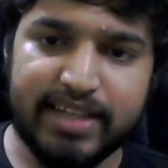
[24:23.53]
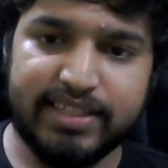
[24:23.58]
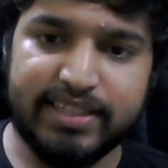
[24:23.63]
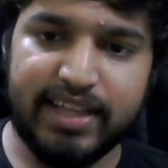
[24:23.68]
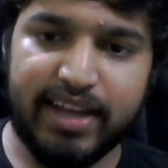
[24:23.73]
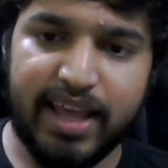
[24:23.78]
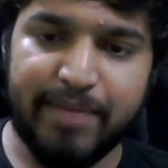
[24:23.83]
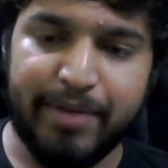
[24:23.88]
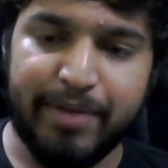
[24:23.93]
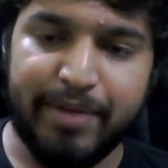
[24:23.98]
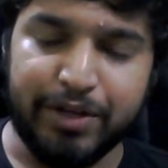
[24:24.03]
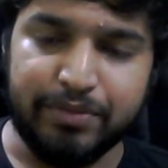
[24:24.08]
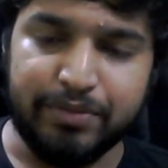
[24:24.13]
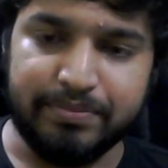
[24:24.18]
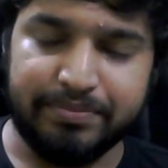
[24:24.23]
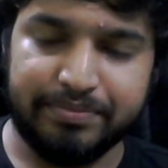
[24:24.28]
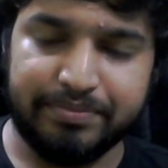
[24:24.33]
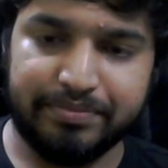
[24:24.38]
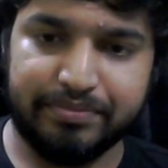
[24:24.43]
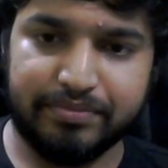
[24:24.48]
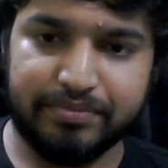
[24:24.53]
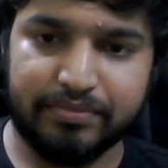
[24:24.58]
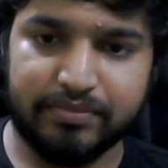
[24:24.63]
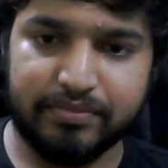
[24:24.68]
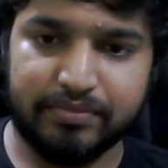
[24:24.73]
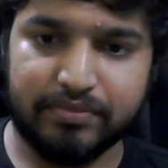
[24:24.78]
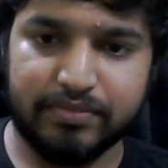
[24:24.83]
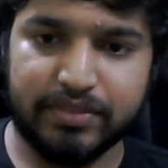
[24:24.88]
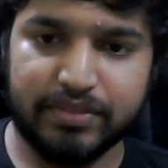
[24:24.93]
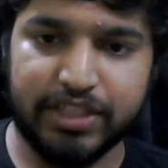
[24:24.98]
A by 2.
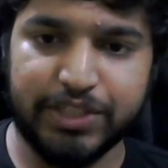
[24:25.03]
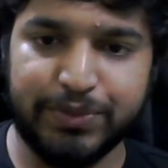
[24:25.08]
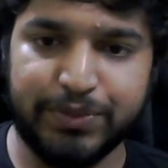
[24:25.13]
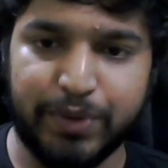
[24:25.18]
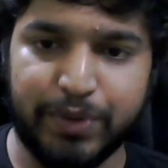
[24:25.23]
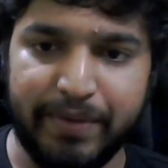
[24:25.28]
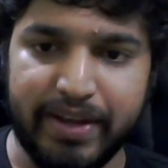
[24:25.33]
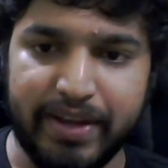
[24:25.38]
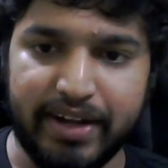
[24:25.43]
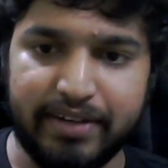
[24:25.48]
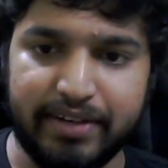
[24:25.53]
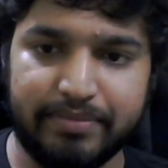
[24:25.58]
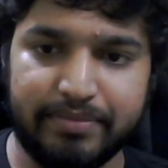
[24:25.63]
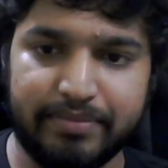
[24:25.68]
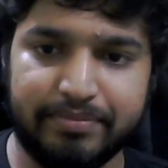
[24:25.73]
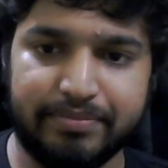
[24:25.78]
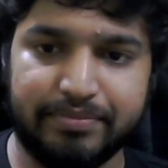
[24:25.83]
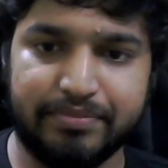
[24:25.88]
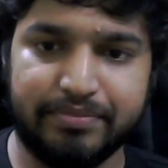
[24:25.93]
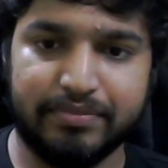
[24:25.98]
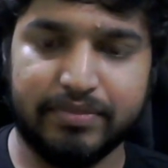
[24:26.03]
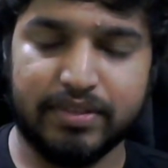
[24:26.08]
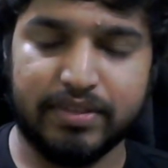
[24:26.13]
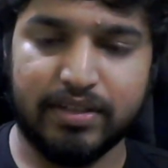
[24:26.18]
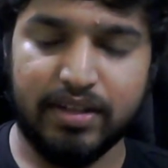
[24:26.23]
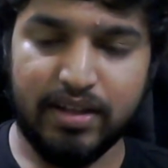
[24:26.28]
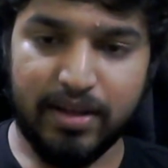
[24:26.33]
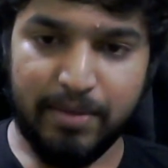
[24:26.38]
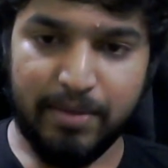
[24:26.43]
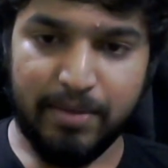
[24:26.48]
This is what we get.
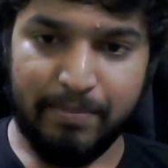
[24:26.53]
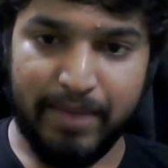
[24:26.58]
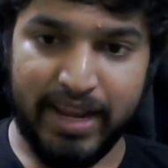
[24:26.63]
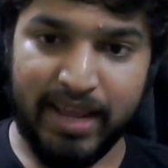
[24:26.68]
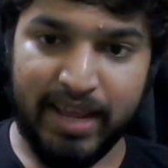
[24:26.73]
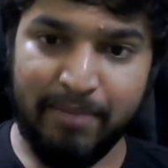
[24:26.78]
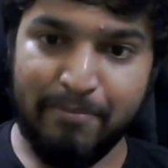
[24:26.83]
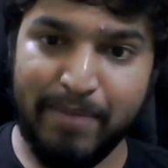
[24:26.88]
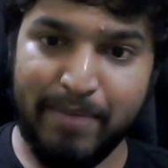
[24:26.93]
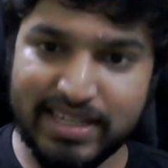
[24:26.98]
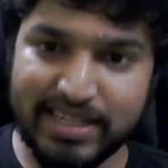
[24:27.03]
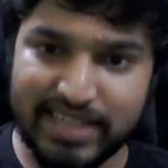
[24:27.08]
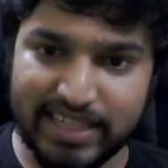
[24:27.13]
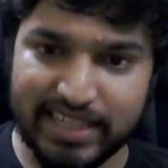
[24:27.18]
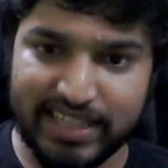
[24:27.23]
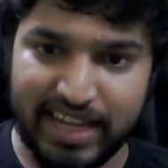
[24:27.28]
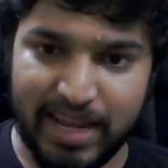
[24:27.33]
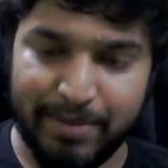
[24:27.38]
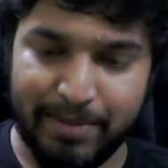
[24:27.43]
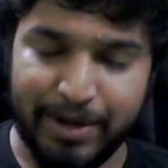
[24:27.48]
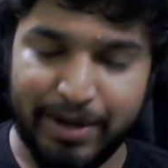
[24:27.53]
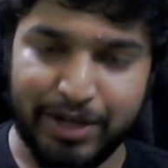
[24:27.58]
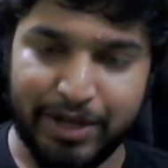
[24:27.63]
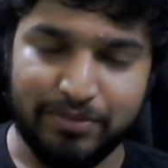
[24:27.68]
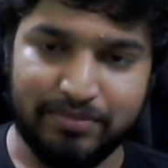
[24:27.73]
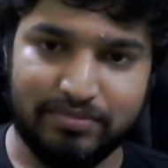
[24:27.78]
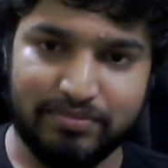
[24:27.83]
Meaning B is less than A by 2.